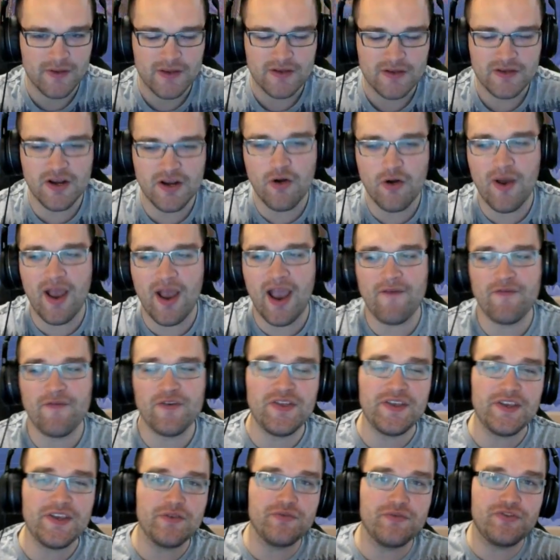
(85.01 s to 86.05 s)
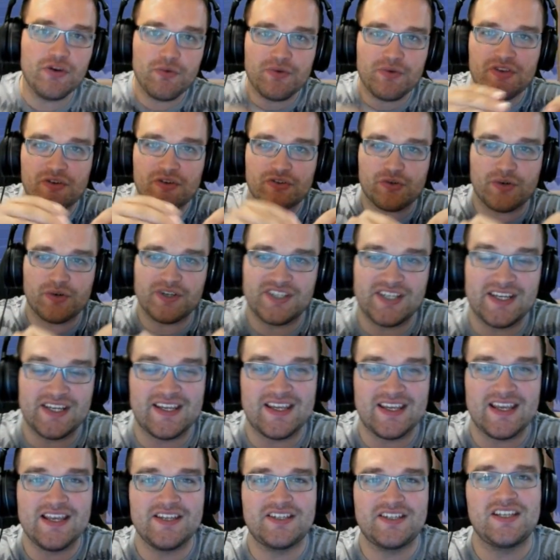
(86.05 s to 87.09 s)
You know, everything you do with your
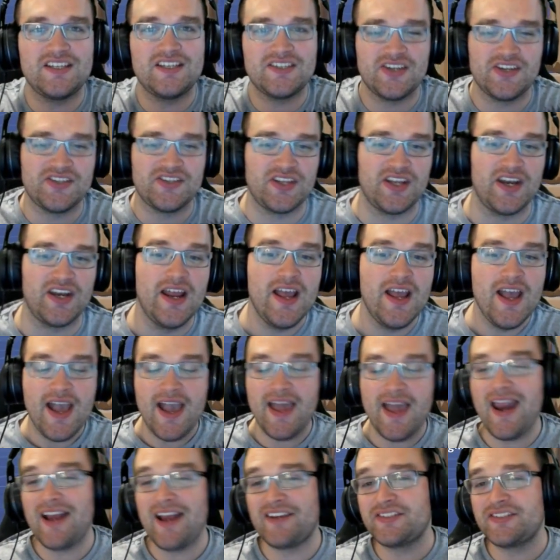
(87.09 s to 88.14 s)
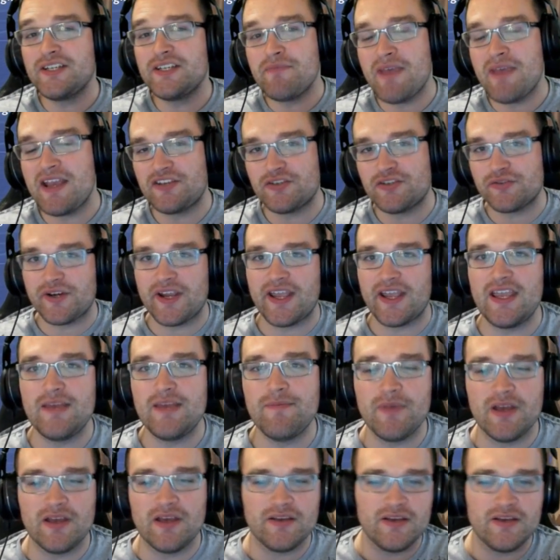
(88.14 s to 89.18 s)
joystick is consistent. It actually makes your
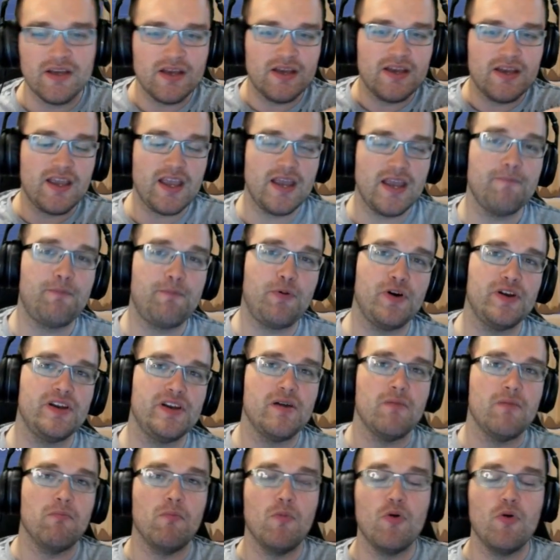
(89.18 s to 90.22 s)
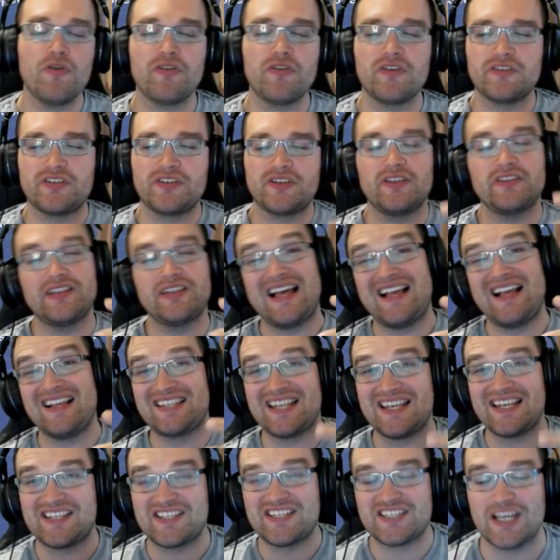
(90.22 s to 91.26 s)
aim input more, I'll
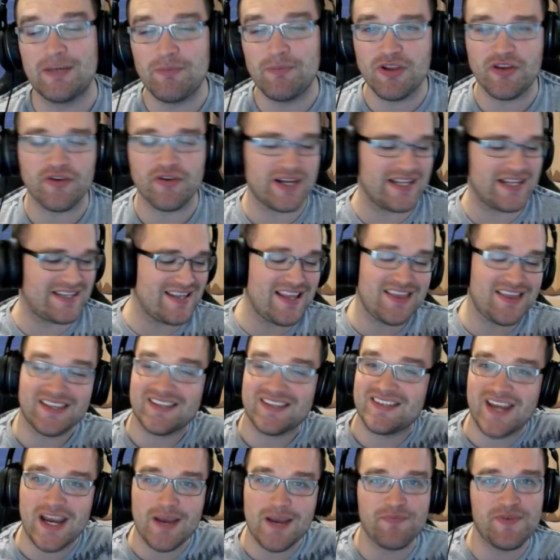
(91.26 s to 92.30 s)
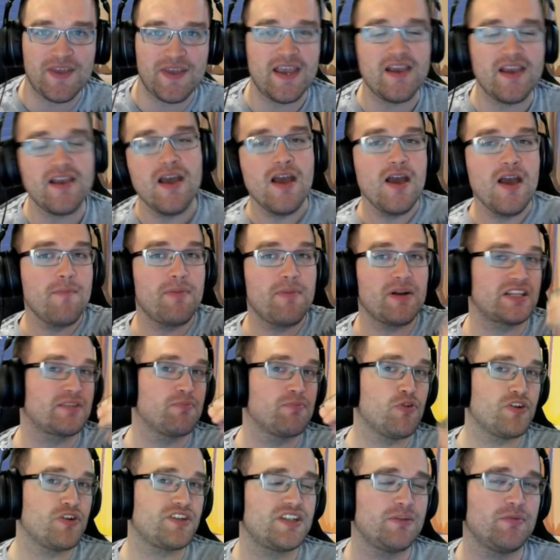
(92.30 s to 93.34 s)
say similar. It's not the same thing, but it's
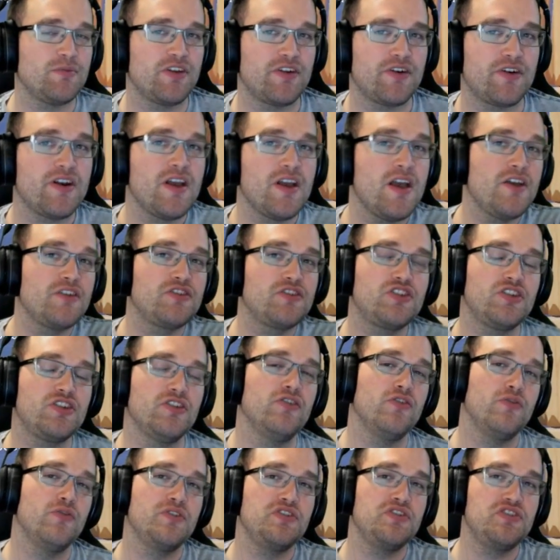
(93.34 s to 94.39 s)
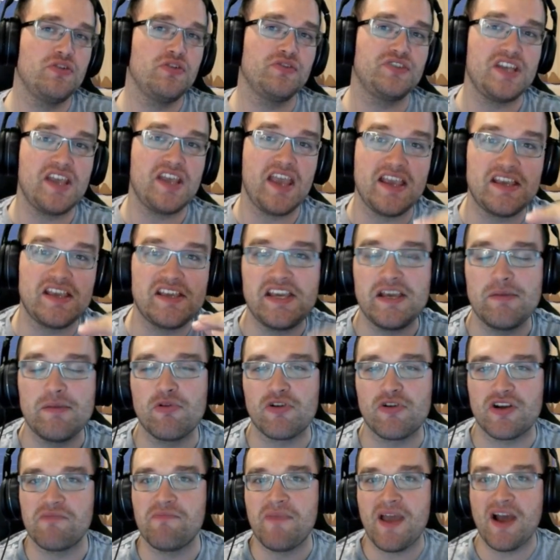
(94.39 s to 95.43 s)
more similar to using a
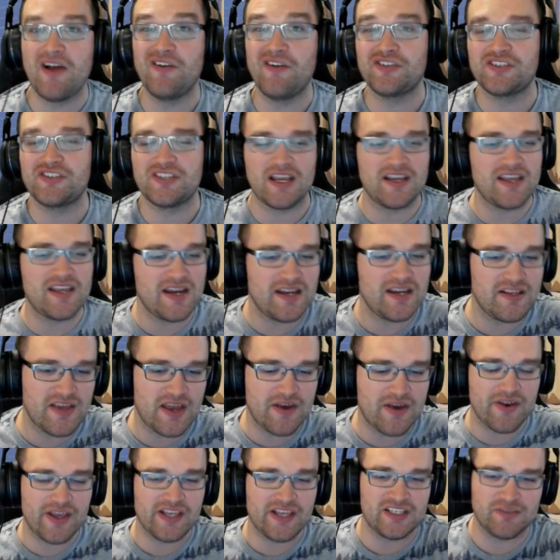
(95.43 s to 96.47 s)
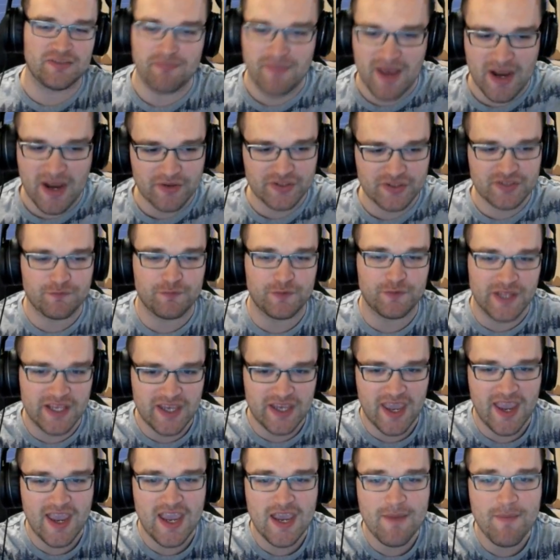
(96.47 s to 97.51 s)
keyboard and mouse and getting that nice mouse
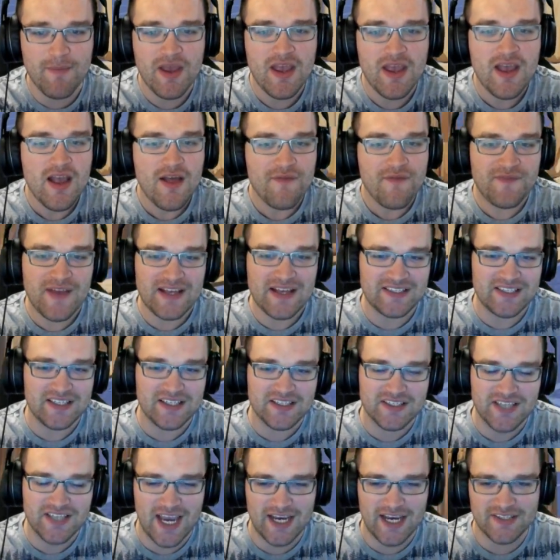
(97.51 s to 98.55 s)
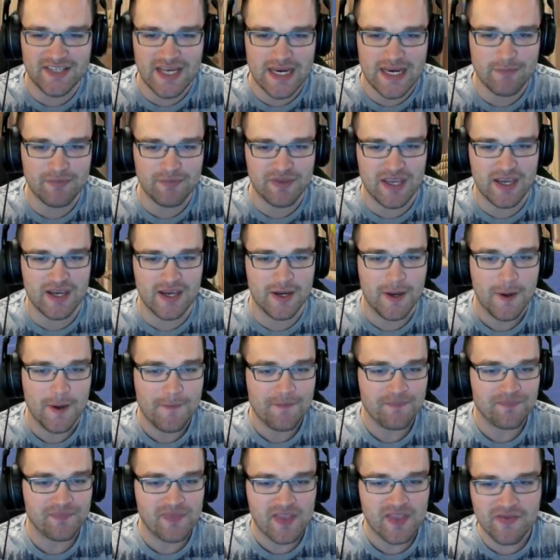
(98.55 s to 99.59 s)
flick aim. That's the exact same thing
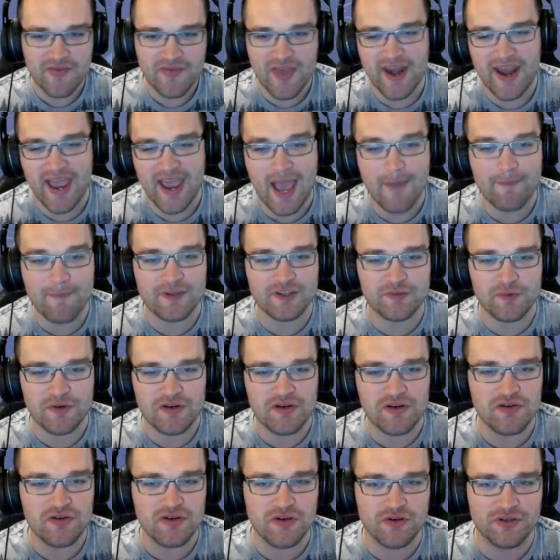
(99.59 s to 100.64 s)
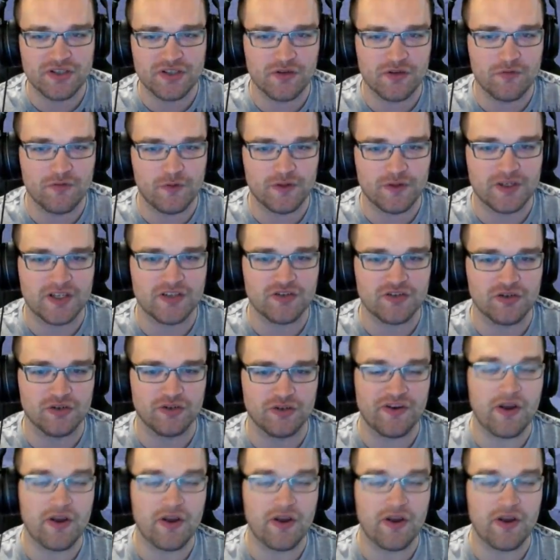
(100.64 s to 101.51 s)
that happens when you use a foot controller.